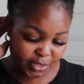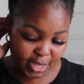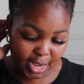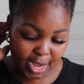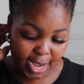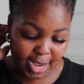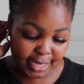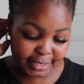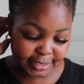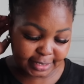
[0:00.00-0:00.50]

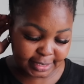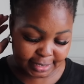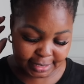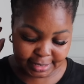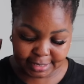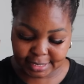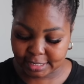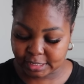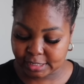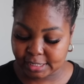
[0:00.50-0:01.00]
yeah, I
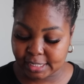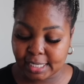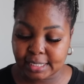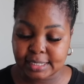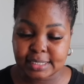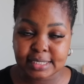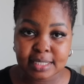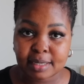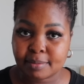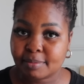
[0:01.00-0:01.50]
did need to
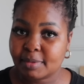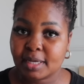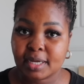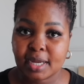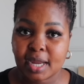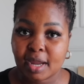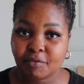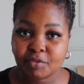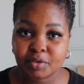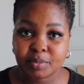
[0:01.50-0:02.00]
get something
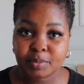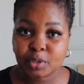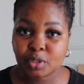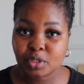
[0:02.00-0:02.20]
comfortable